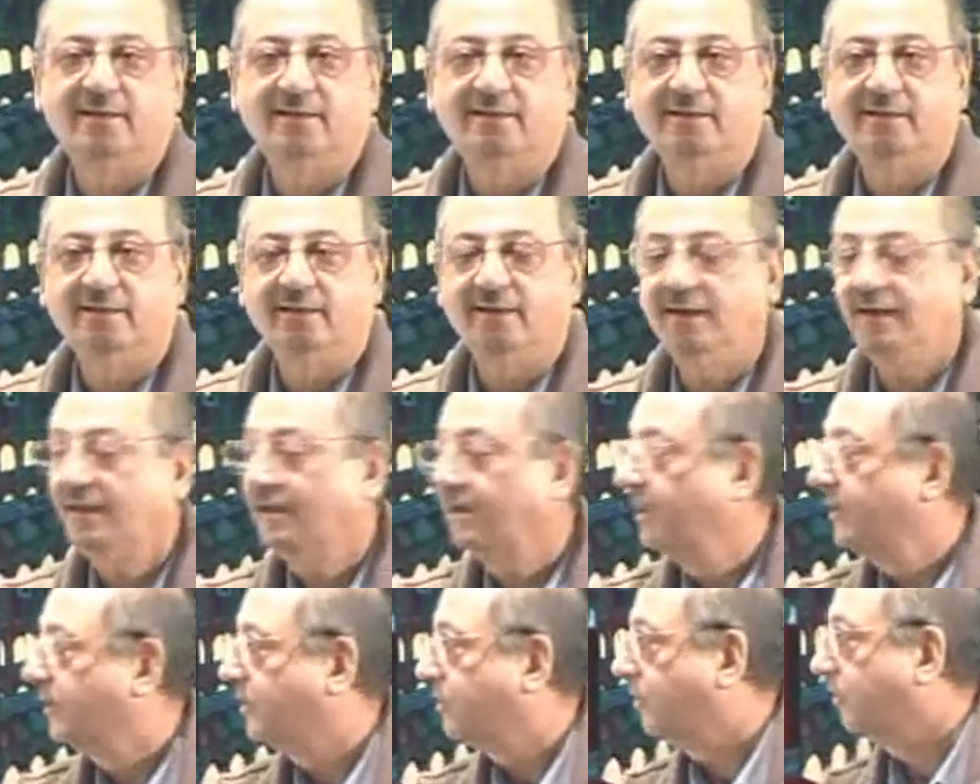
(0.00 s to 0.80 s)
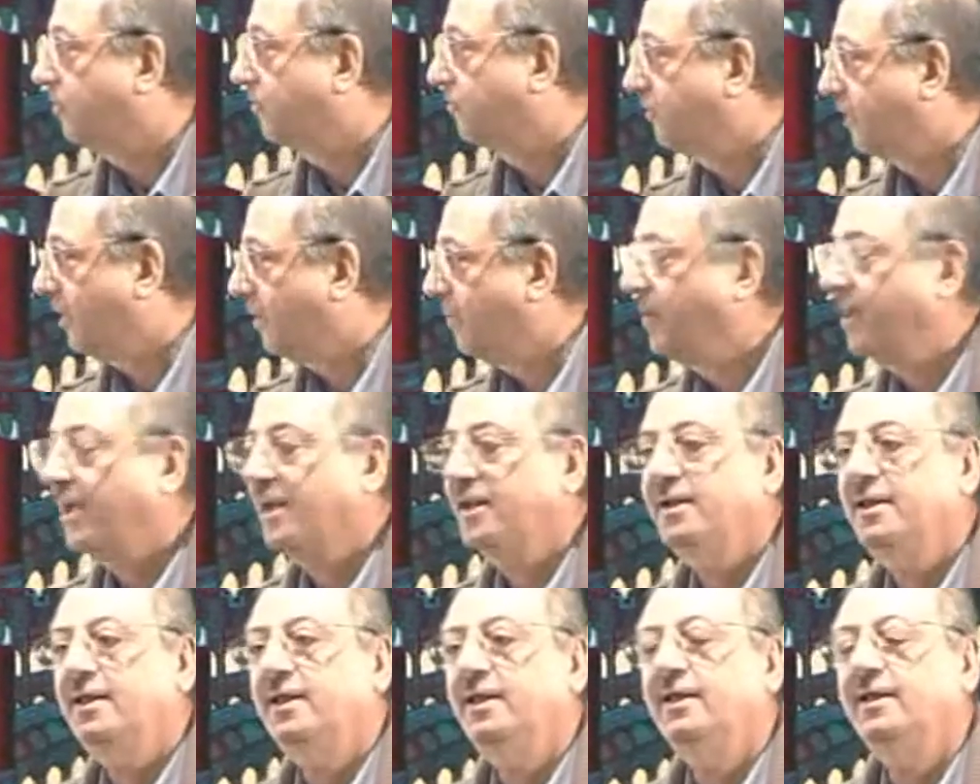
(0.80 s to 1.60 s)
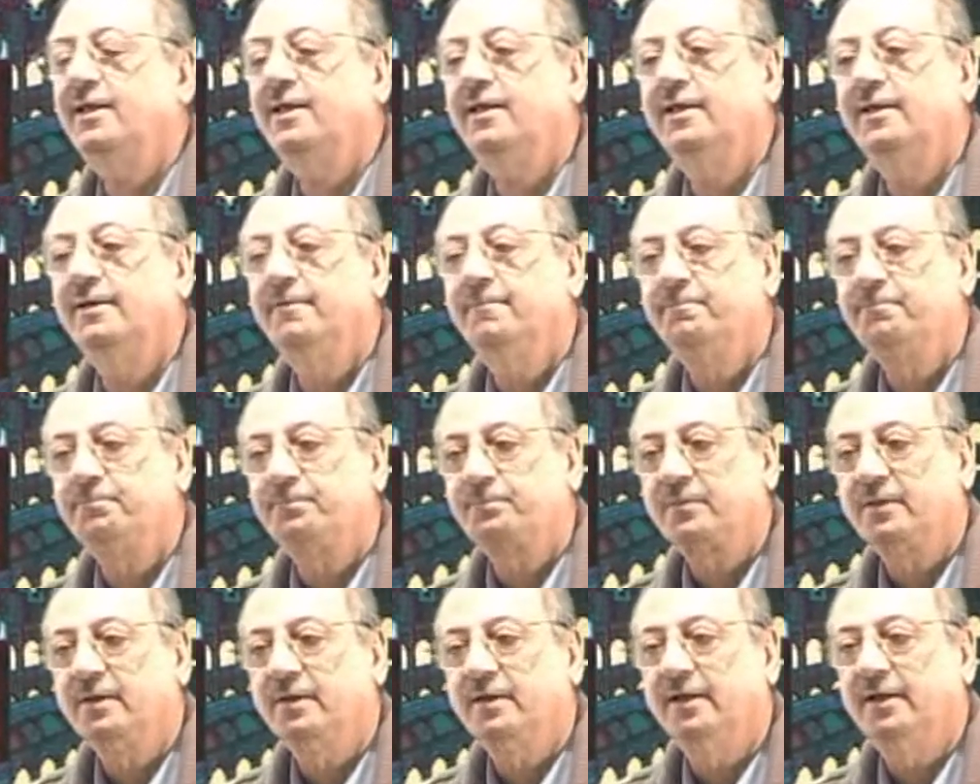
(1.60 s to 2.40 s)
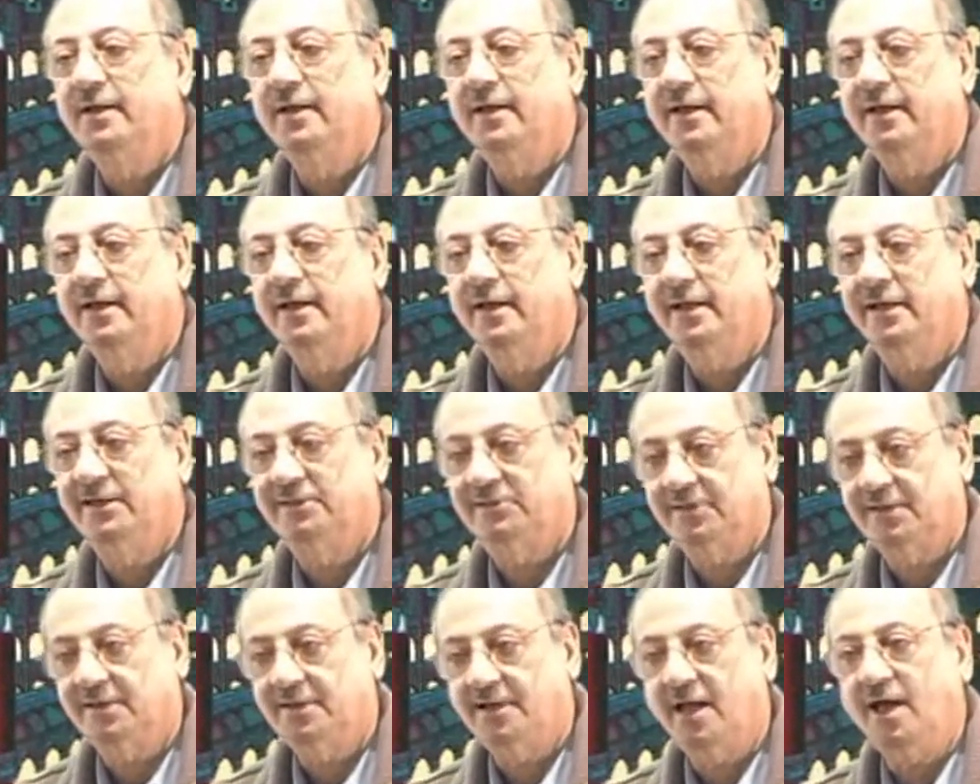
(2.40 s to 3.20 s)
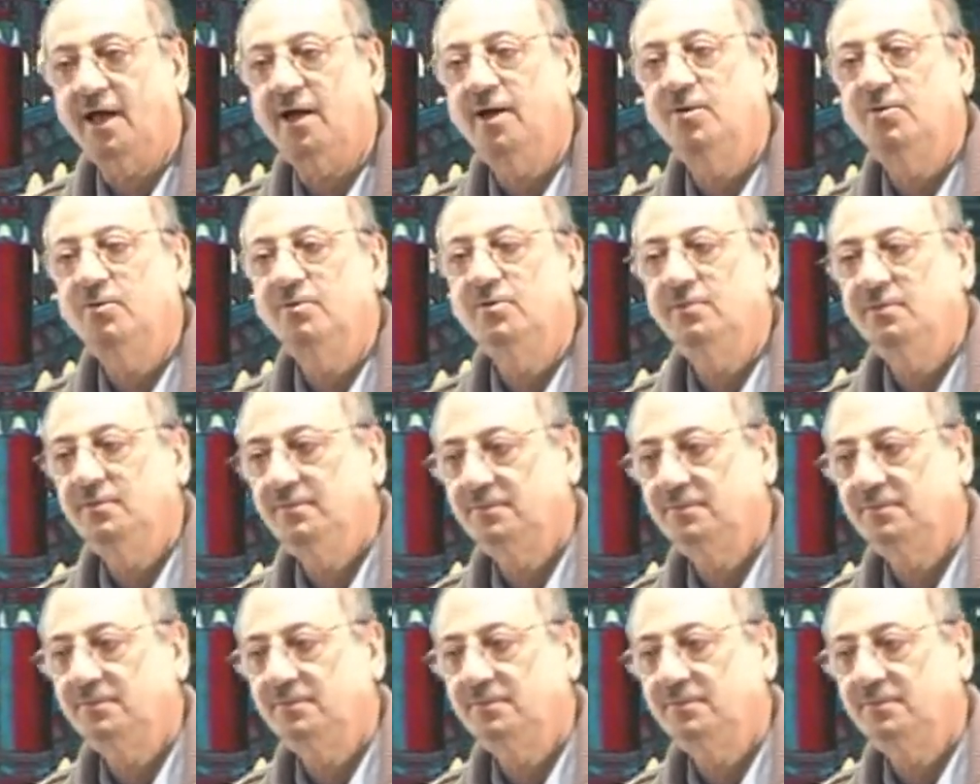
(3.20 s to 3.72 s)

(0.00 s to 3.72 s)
Now Thamani is a noun,